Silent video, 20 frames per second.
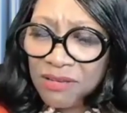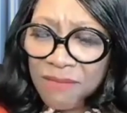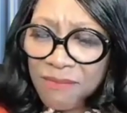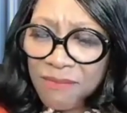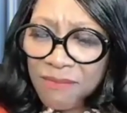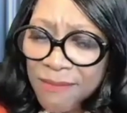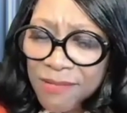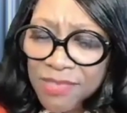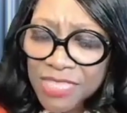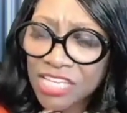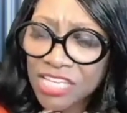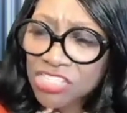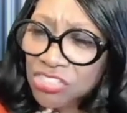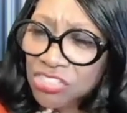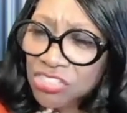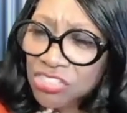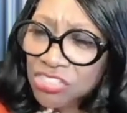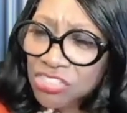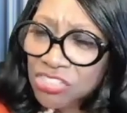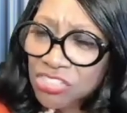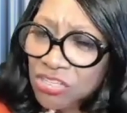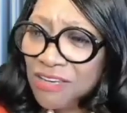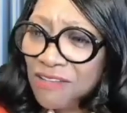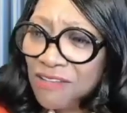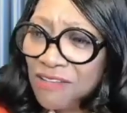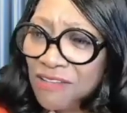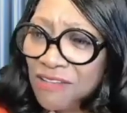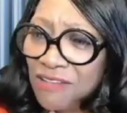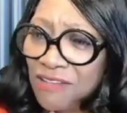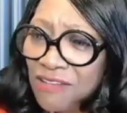And maybe they should or
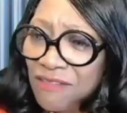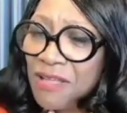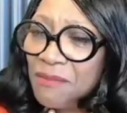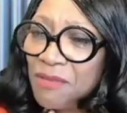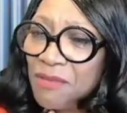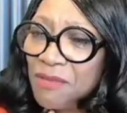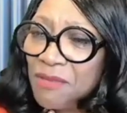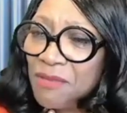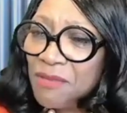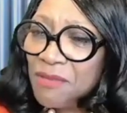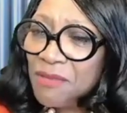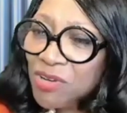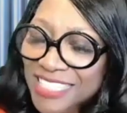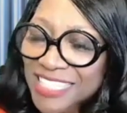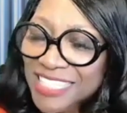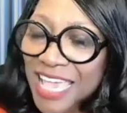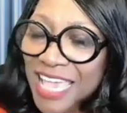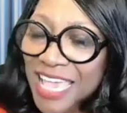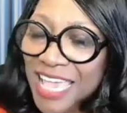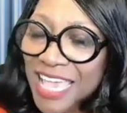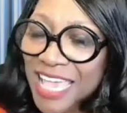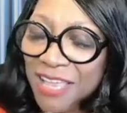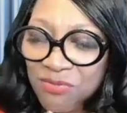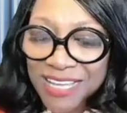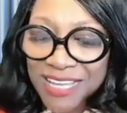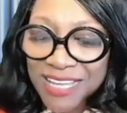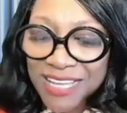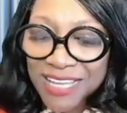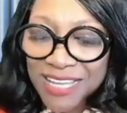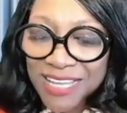shouldn't have. But what he said
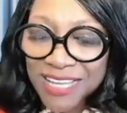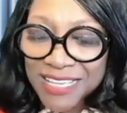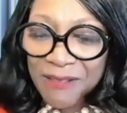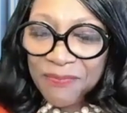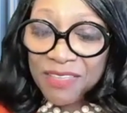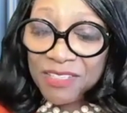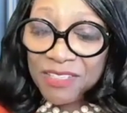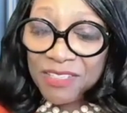was,